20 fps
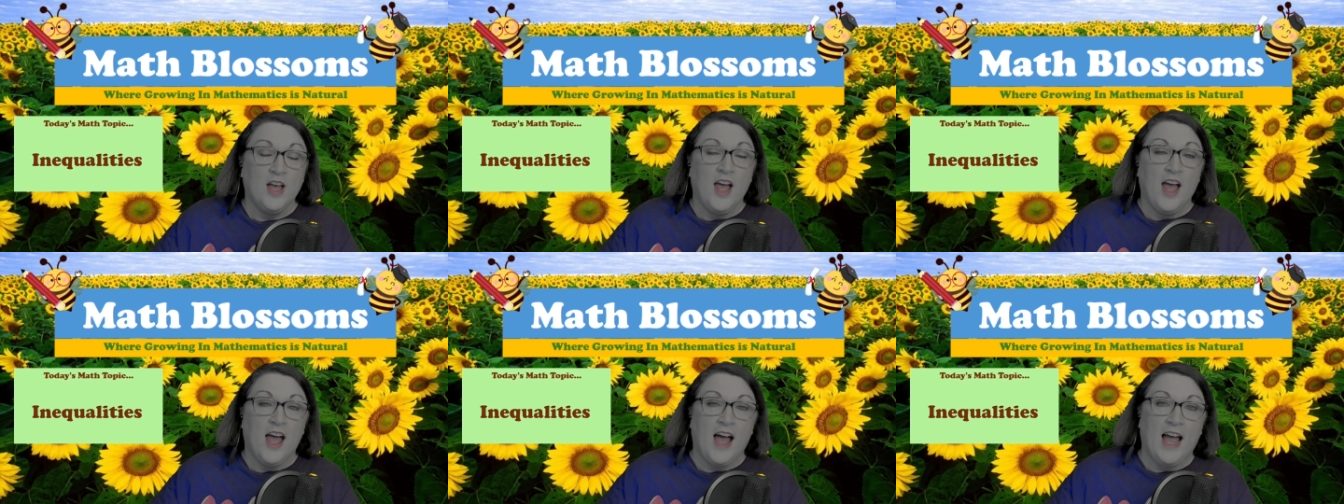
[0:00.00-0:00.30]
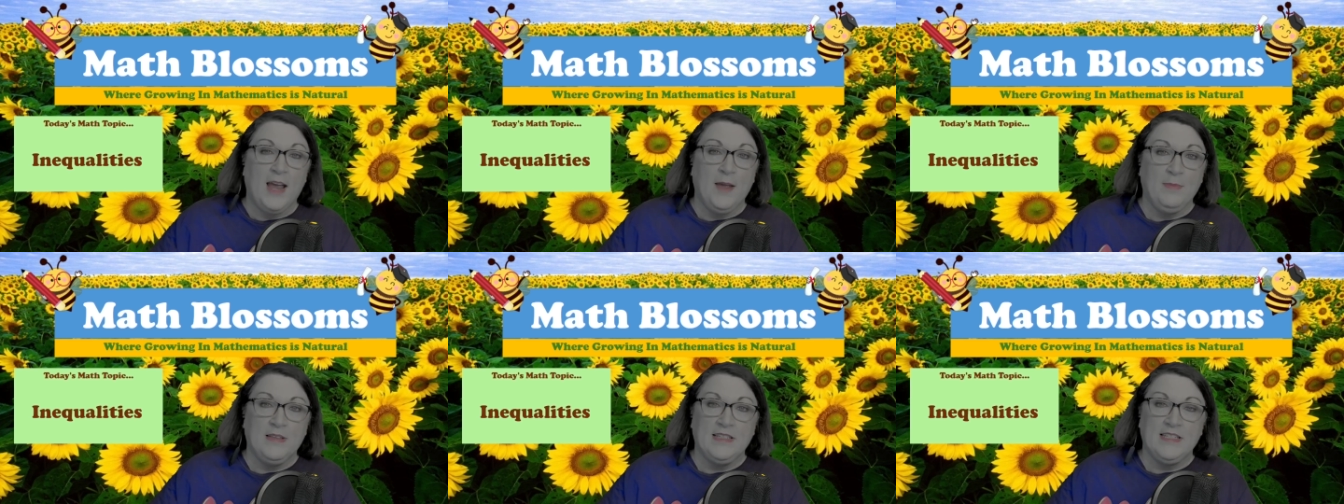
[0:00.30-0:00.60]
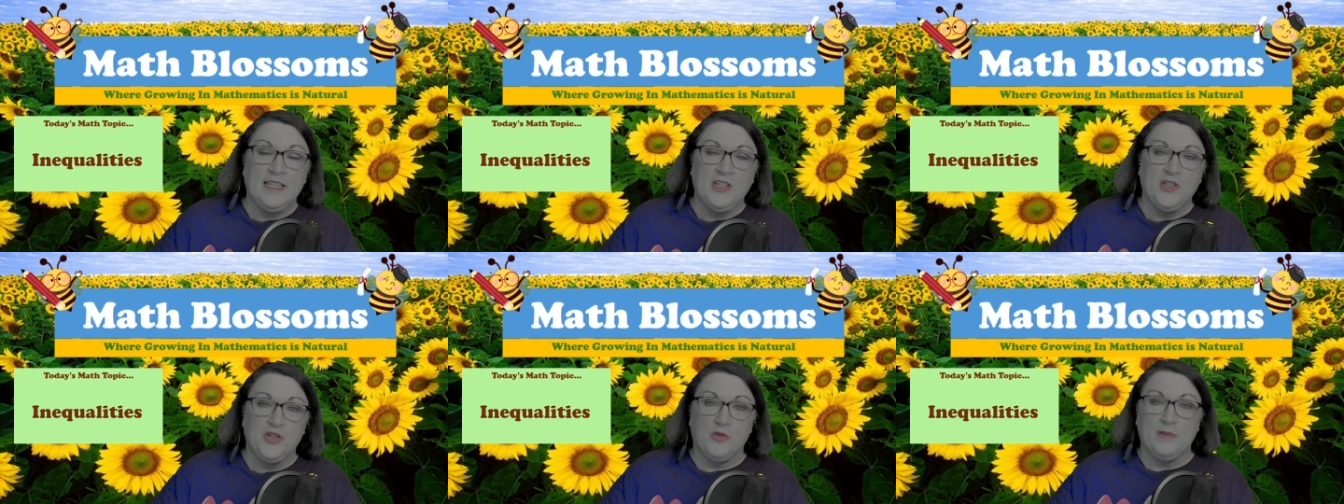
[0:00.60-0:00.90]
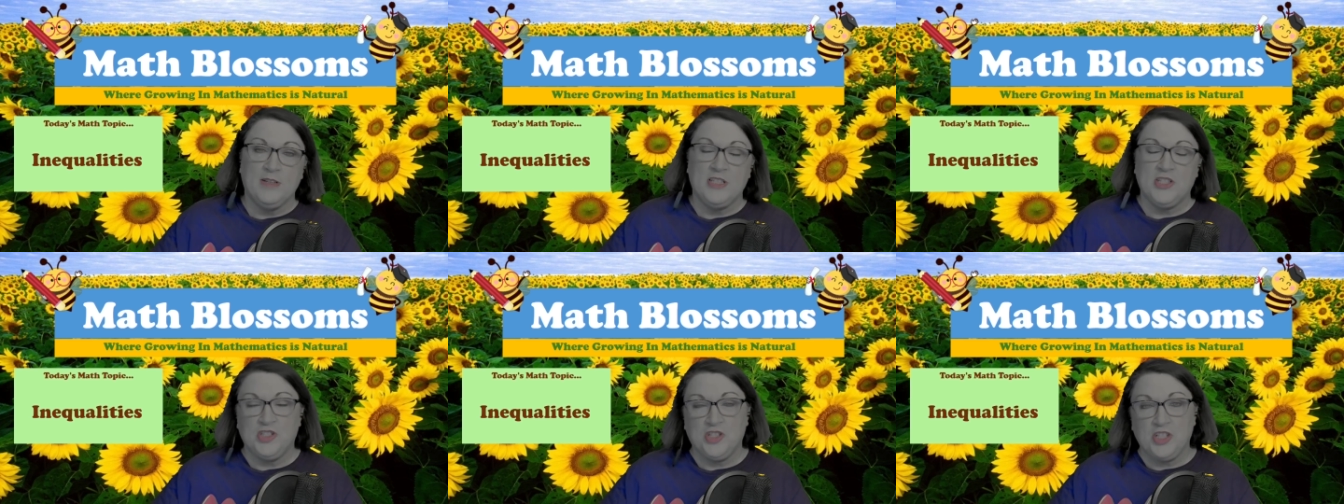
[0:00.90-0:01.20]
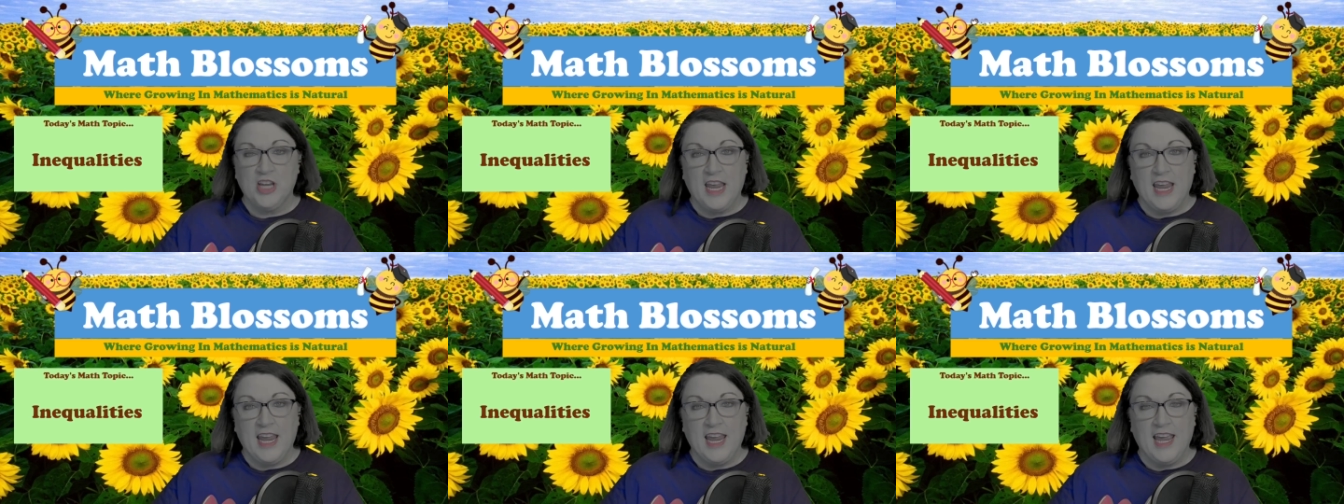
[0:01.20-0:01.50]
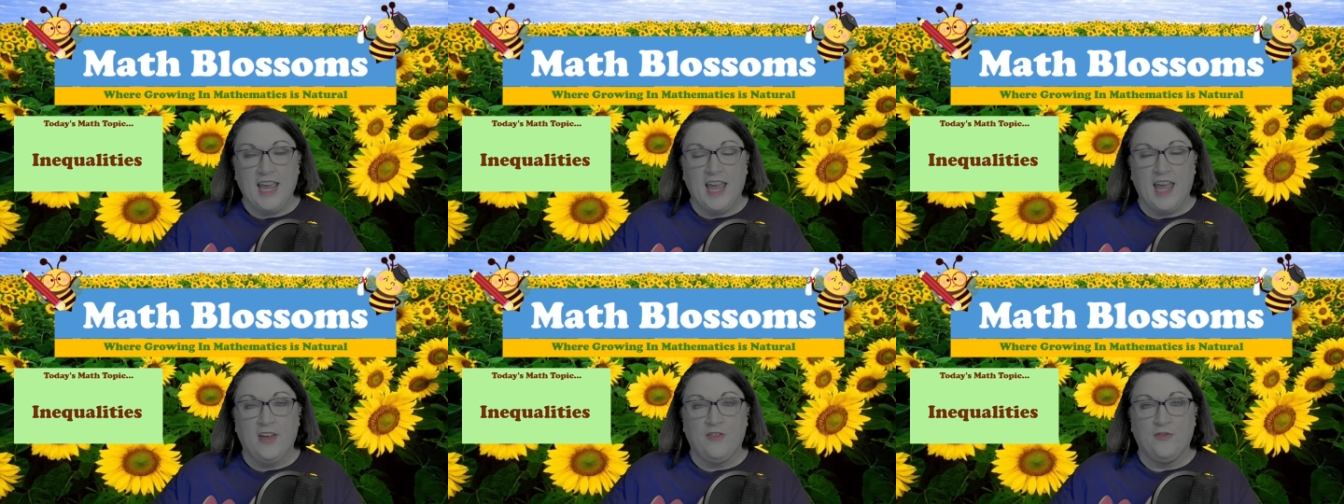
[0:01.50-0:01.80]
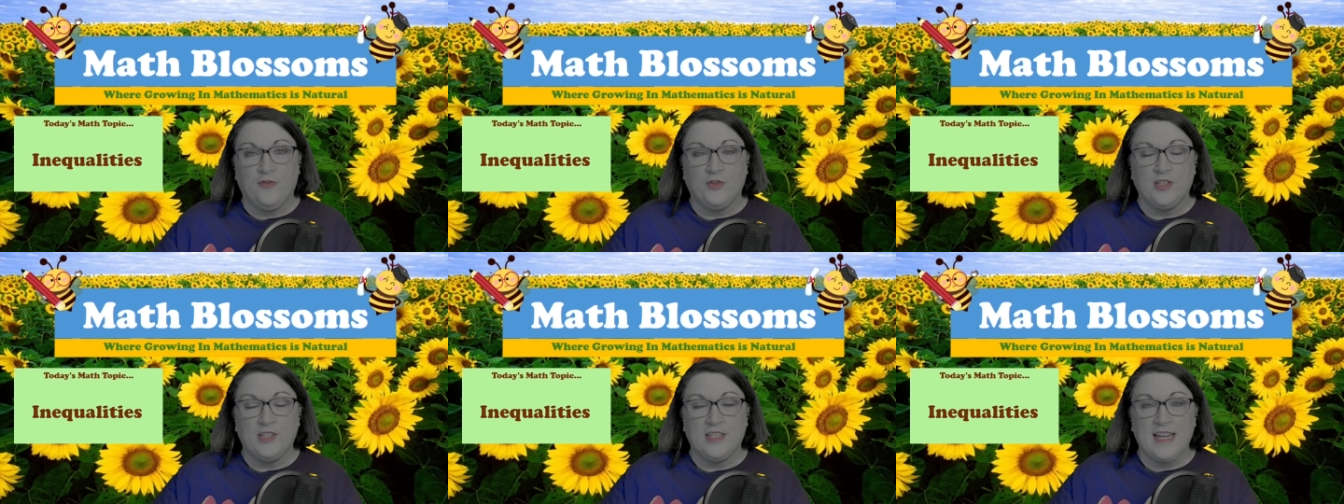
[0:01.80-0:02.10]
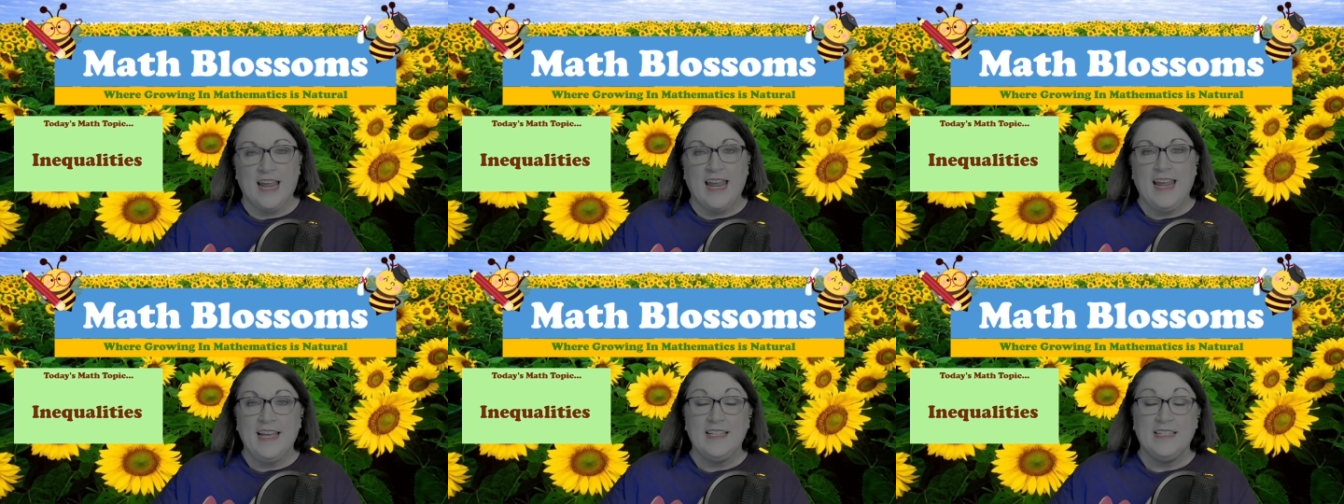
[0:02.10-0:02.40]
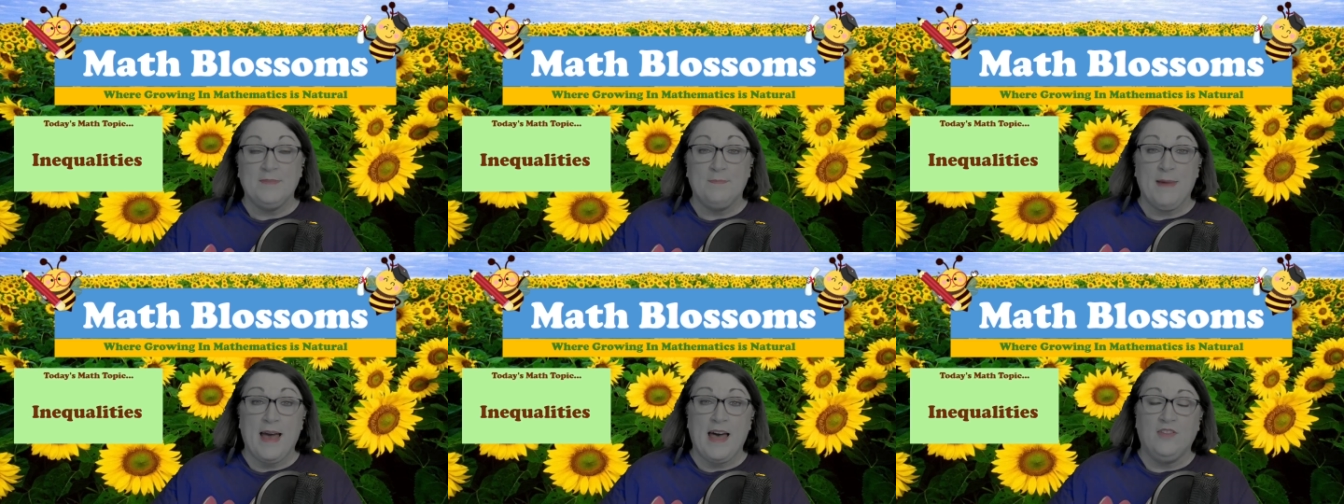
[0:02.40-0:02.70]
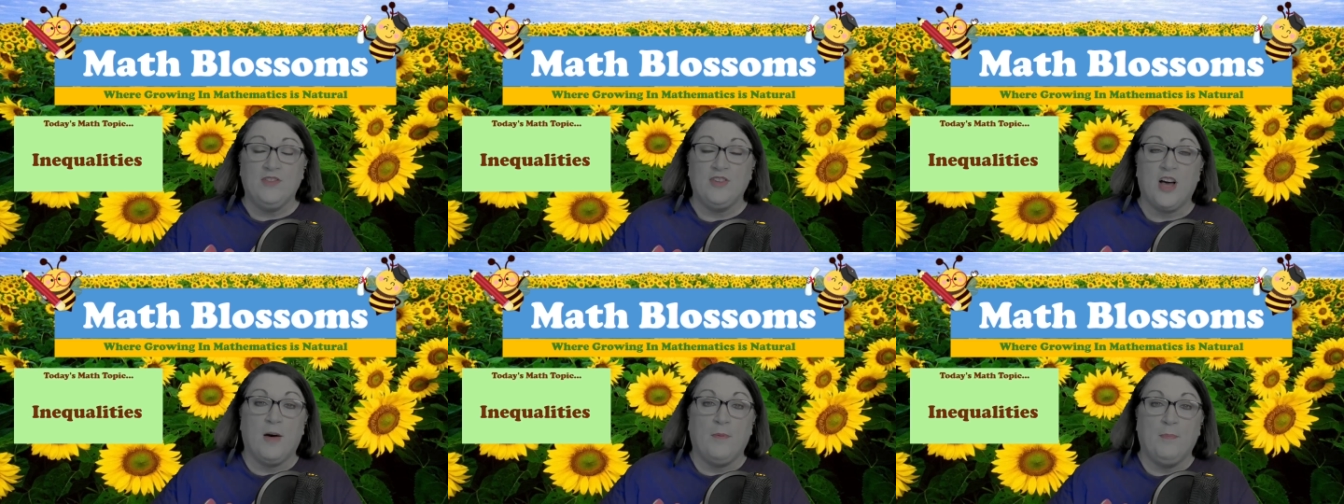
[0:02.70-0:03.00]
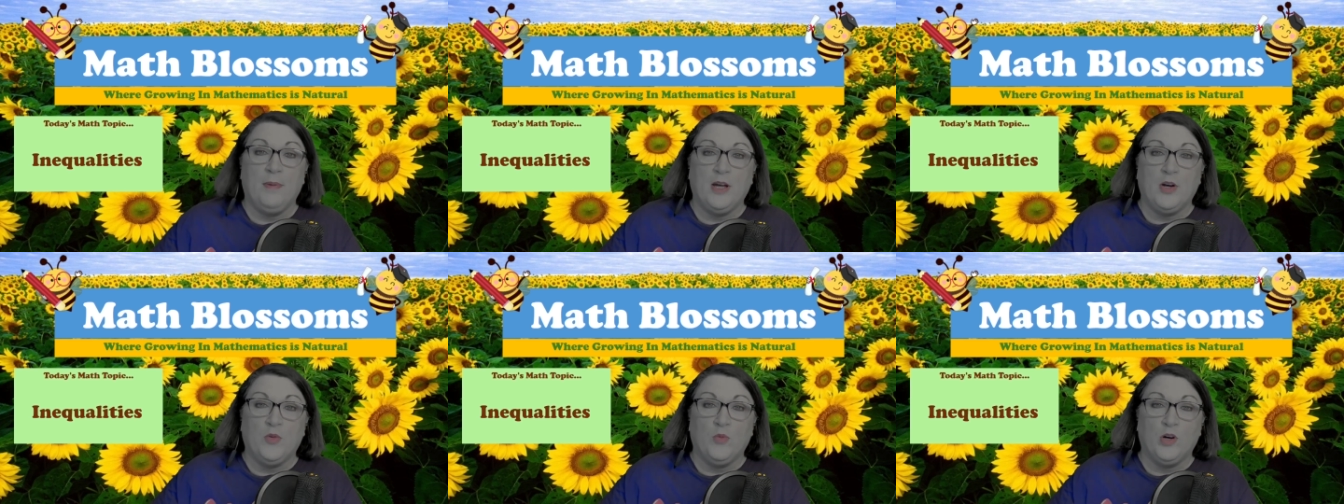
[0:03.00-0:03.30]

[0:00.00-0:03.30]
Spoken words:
I'm the teacher, Miss G, and for today's math topic,